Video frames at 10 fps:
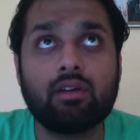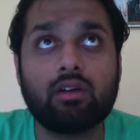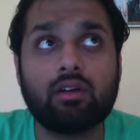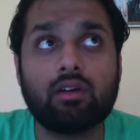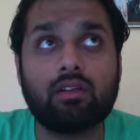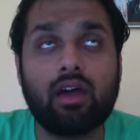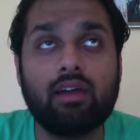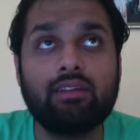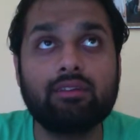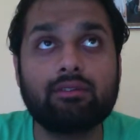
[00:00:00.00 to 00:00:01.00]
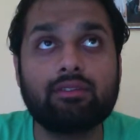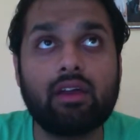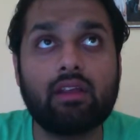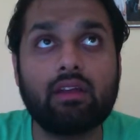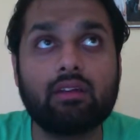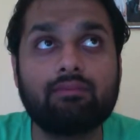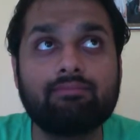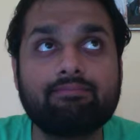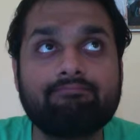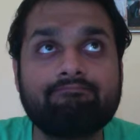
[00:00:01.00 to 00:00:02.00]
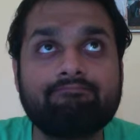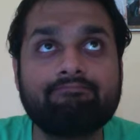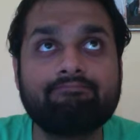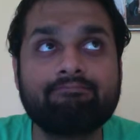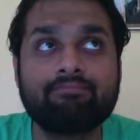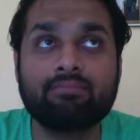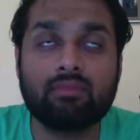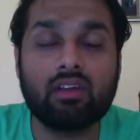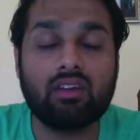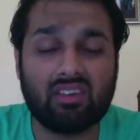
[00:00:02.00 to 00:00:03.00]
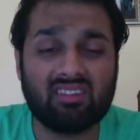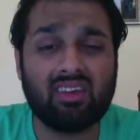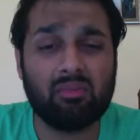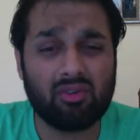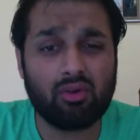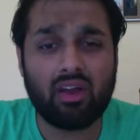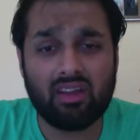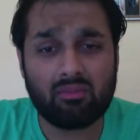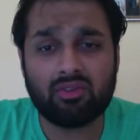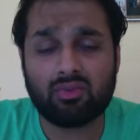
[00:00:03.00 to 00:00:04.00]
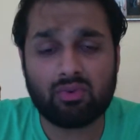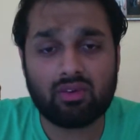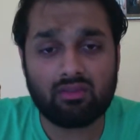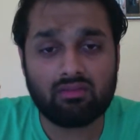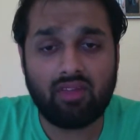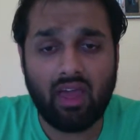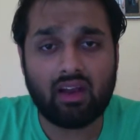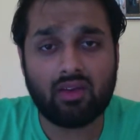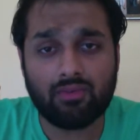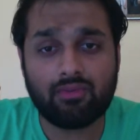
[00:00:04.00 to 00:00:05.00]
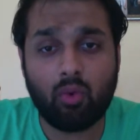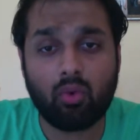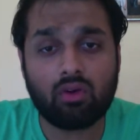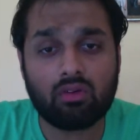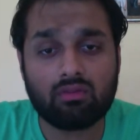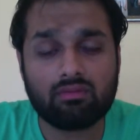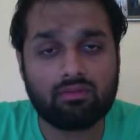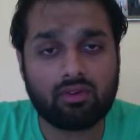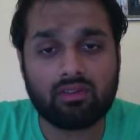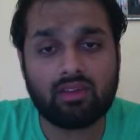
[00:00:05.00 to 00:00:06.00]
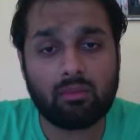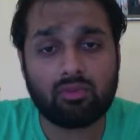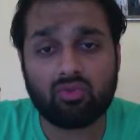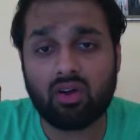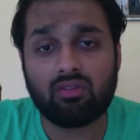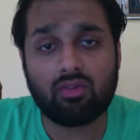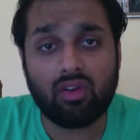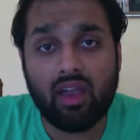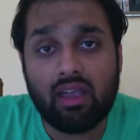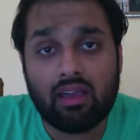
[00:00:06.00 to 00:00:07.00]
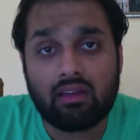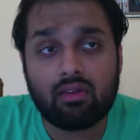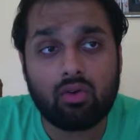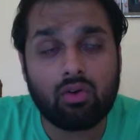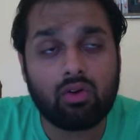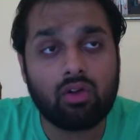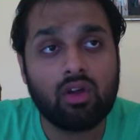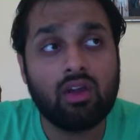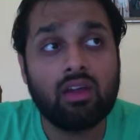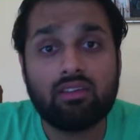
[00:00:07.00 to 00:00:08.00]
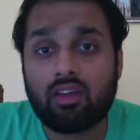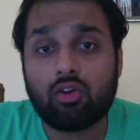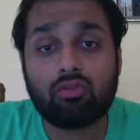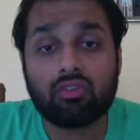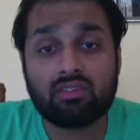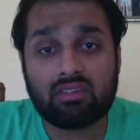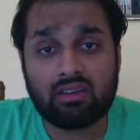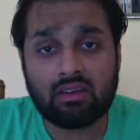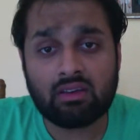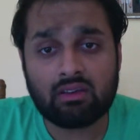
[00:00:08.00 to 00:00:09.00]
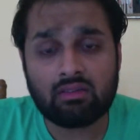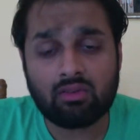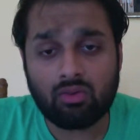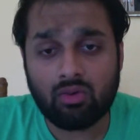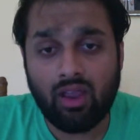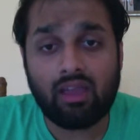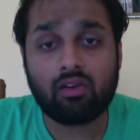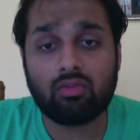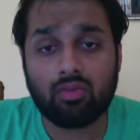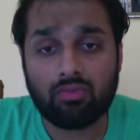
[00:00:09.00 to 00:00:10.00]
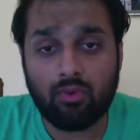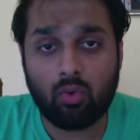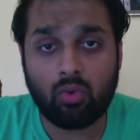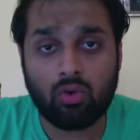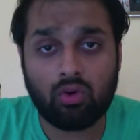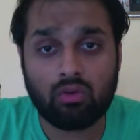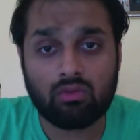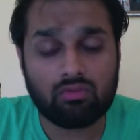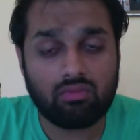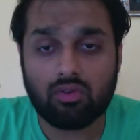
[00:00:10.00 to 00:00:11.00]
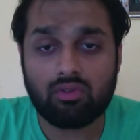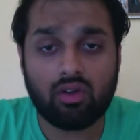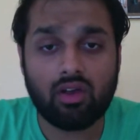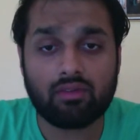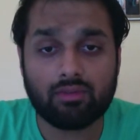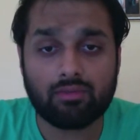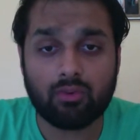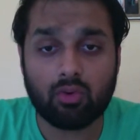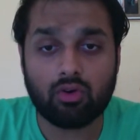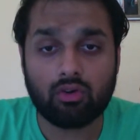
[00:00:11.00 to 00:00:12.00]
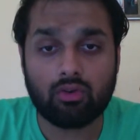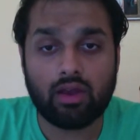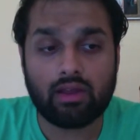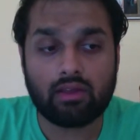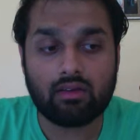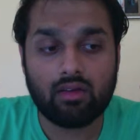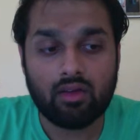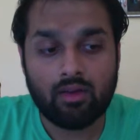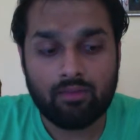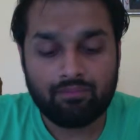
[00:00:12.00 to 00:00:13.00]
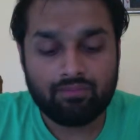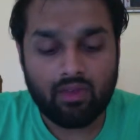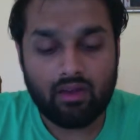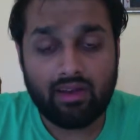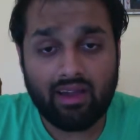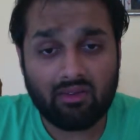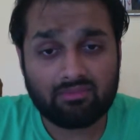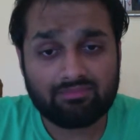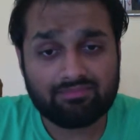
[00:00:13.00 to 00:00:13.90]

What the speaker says: the ideal setting is keep the gradient at a 4. For example, 12 over 8 or 10 over 6 or 8 over 4. Those all have a 4 gradient. Now,